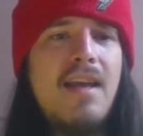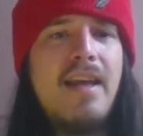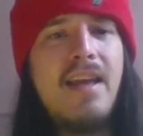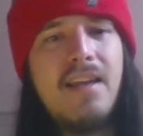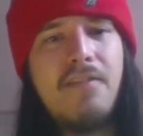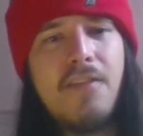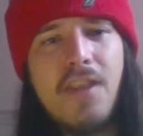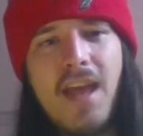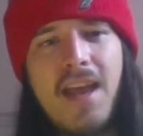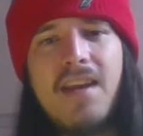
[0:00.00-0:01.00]

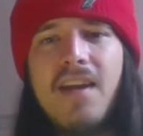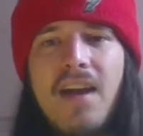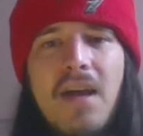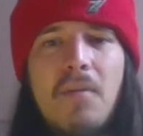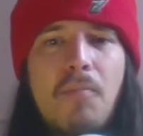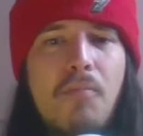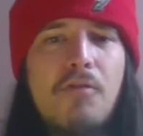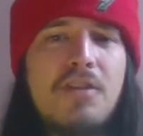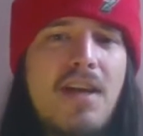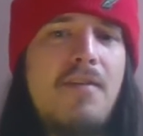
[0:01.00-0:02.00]
Even then,
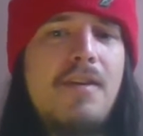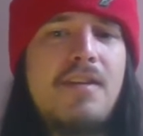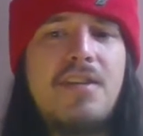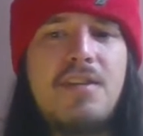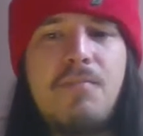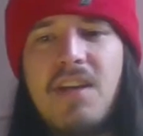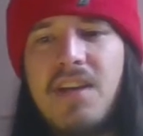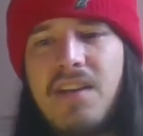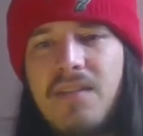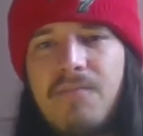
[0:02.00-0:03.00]
Bruce Arians has
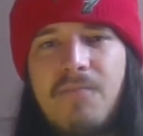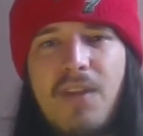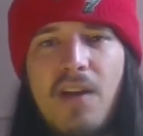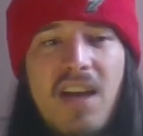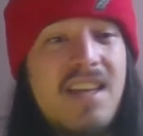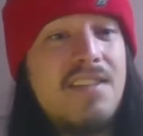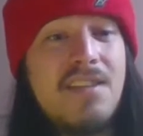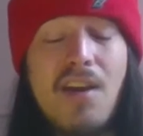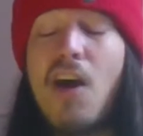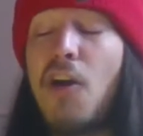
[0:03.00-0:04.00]
been, is
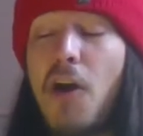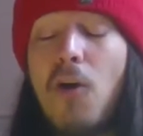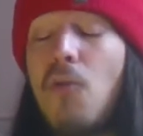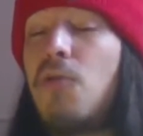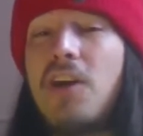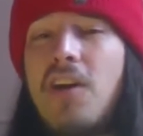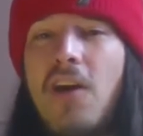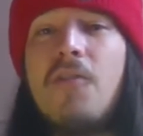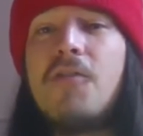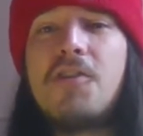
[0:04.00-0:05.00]
an older
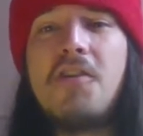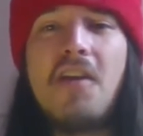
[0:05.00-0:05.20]
coach.